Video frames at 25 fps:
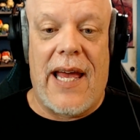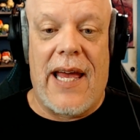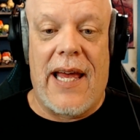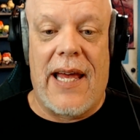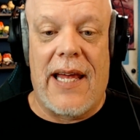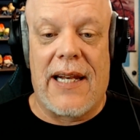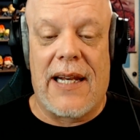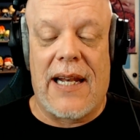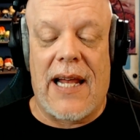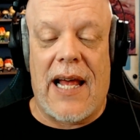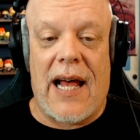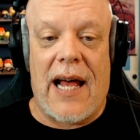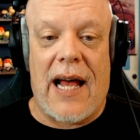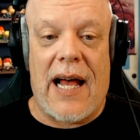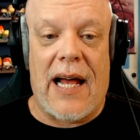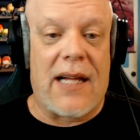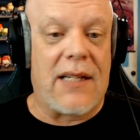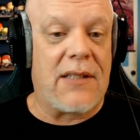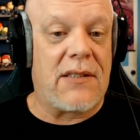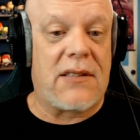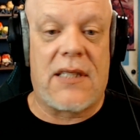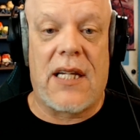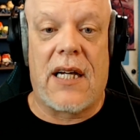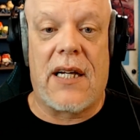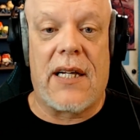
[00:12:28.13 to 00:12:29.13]
And
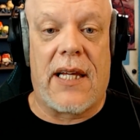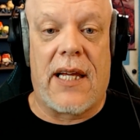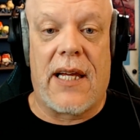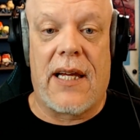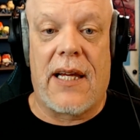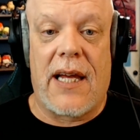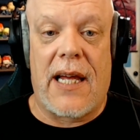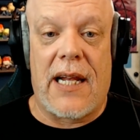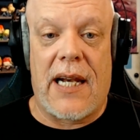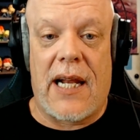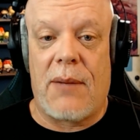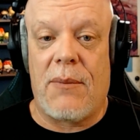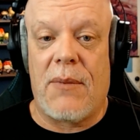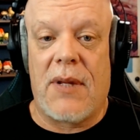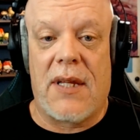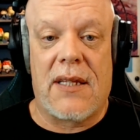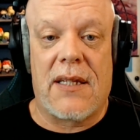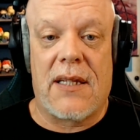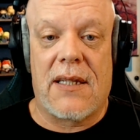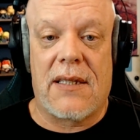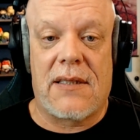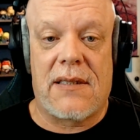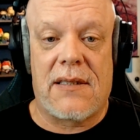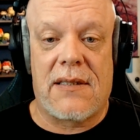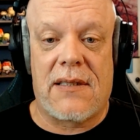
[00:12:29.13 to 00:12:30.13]
I'll tell you, and I
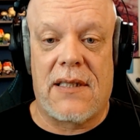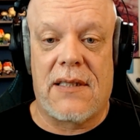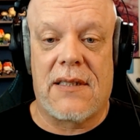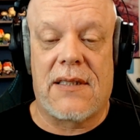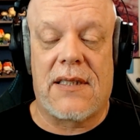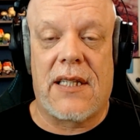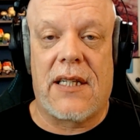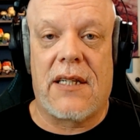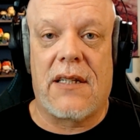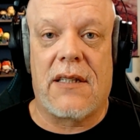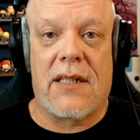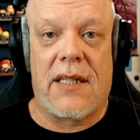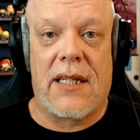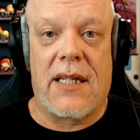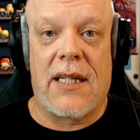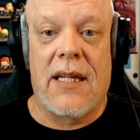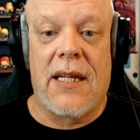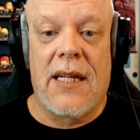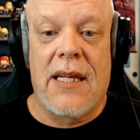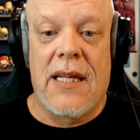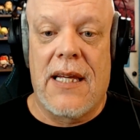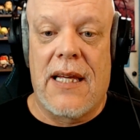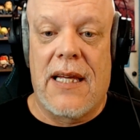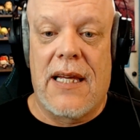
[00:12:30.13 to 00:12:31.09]
mean this sincerely,